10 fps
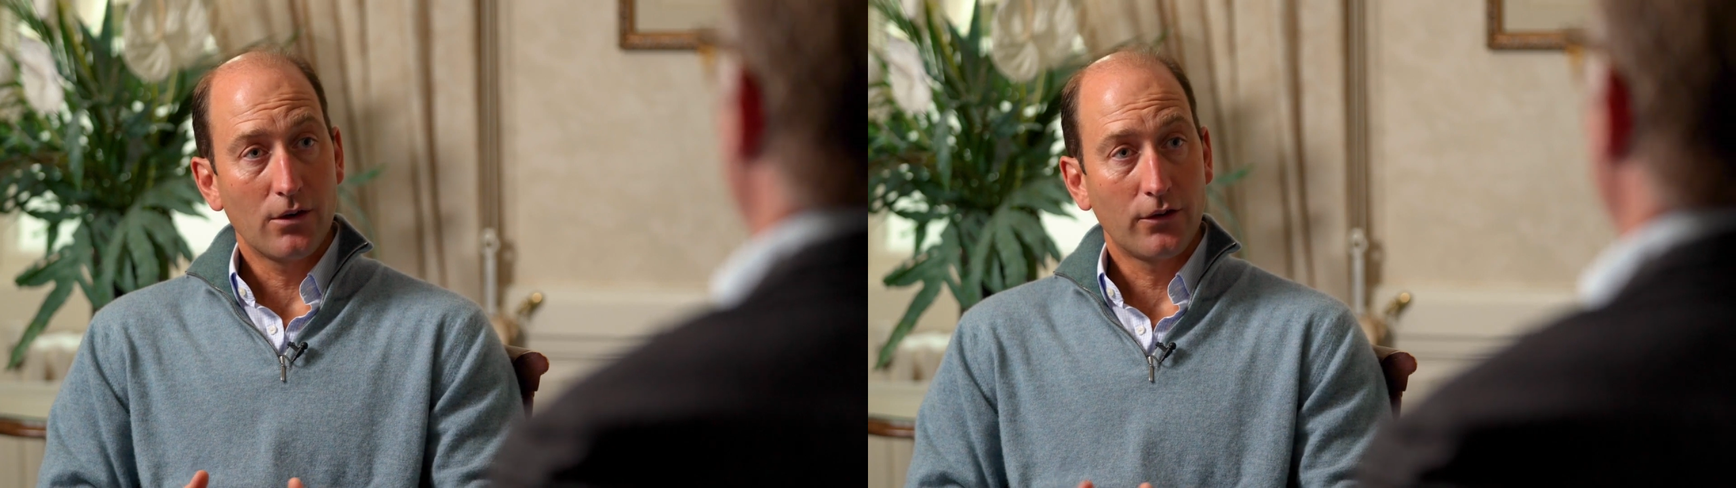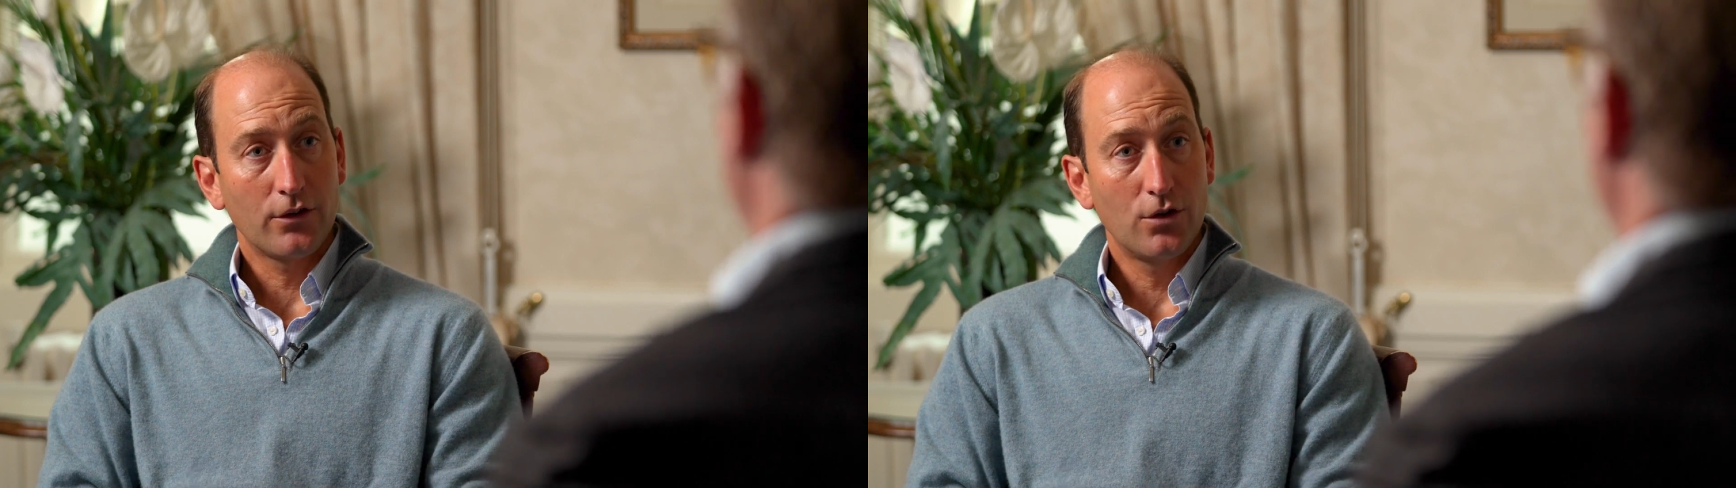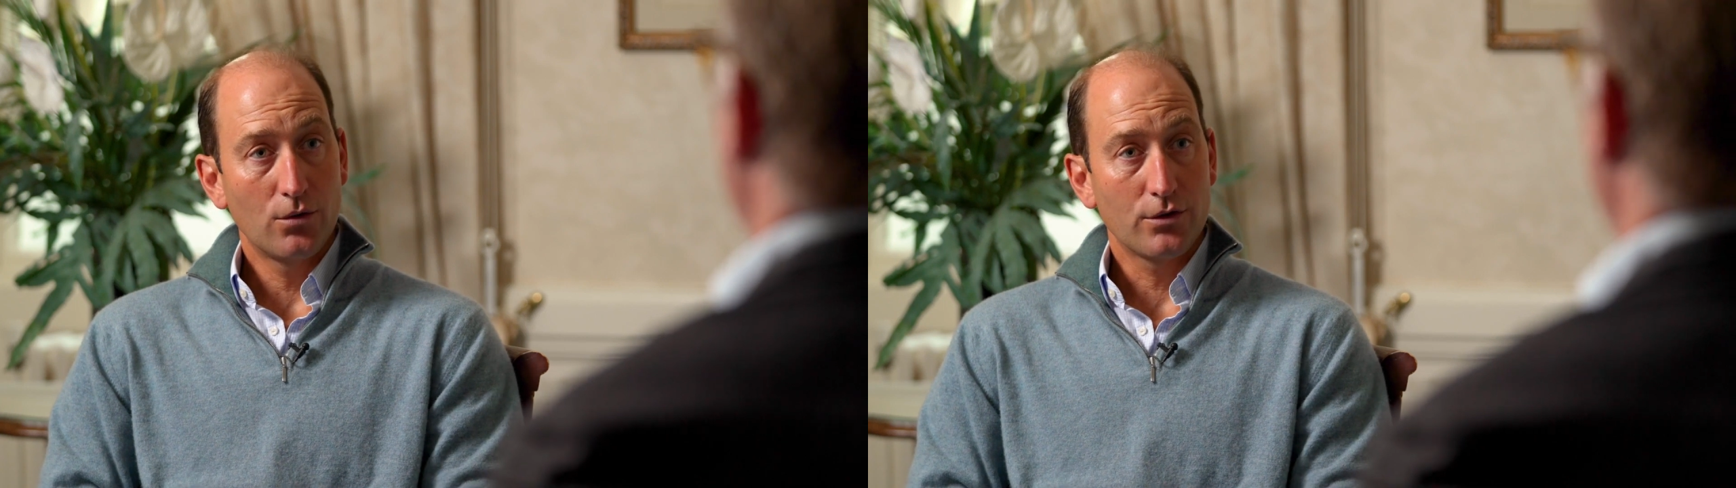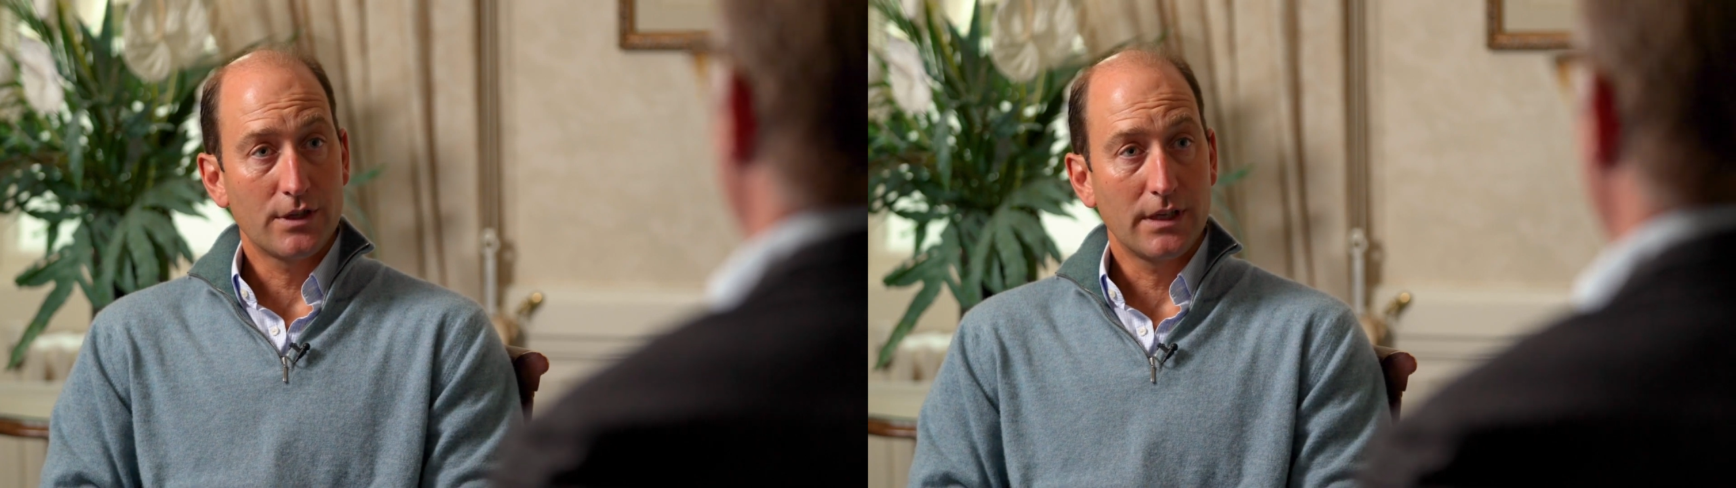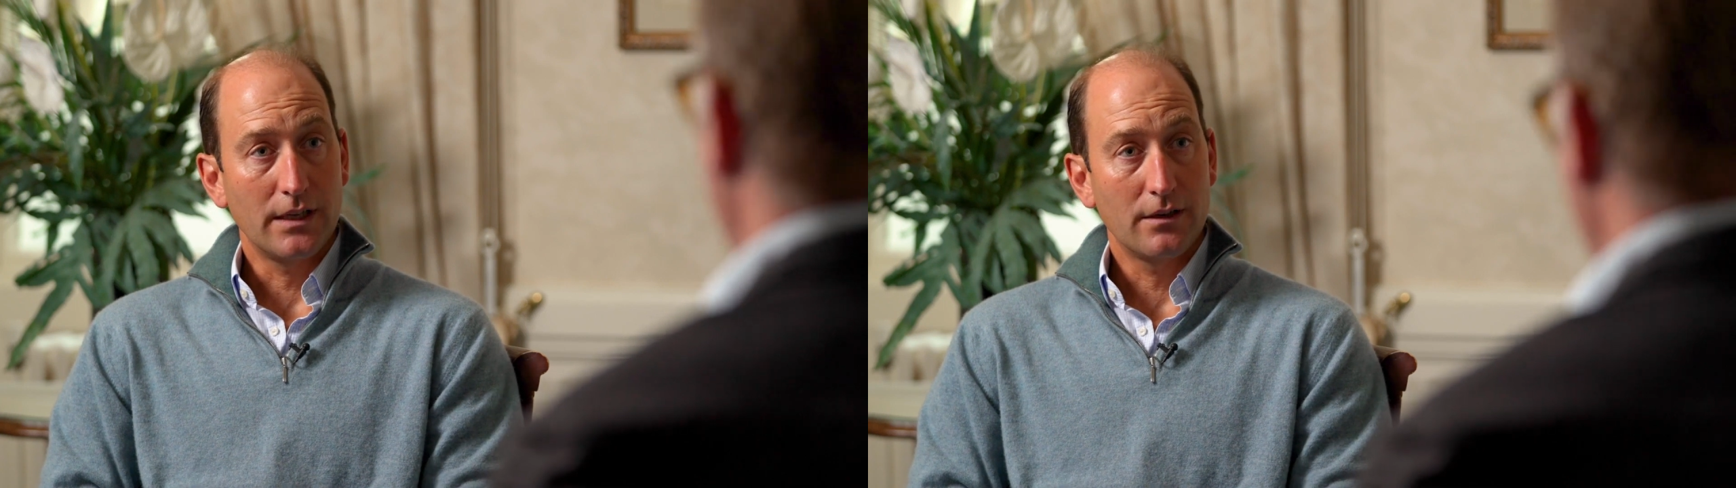our
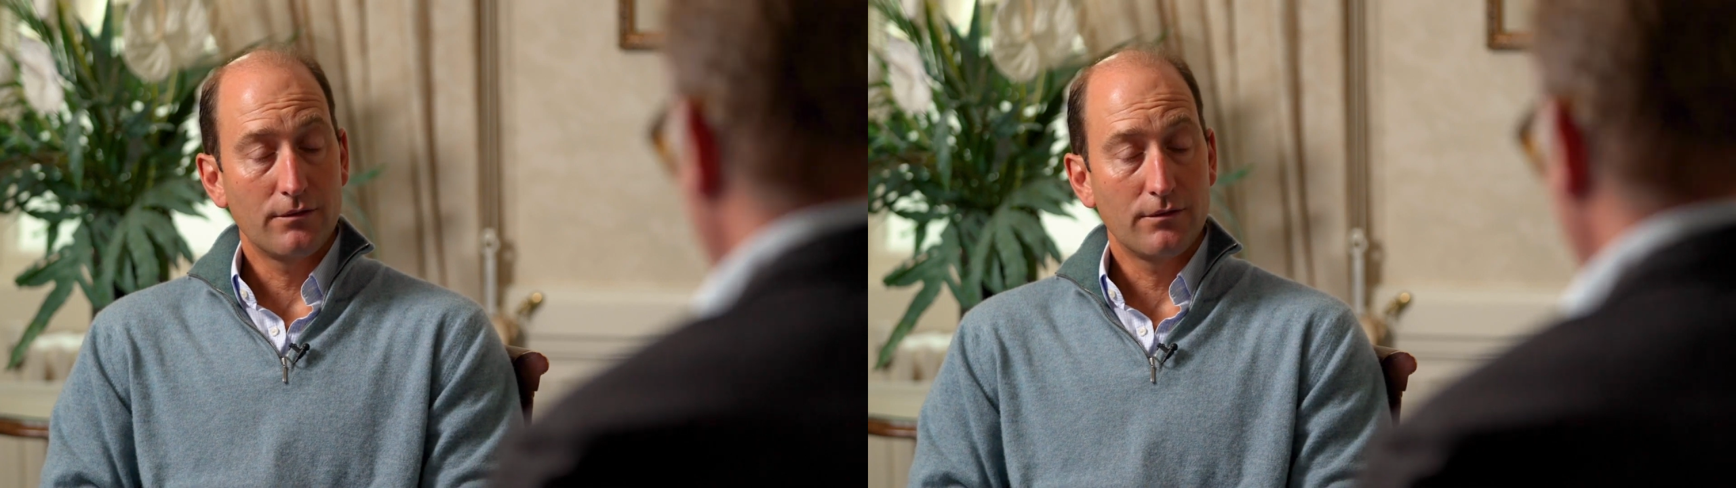security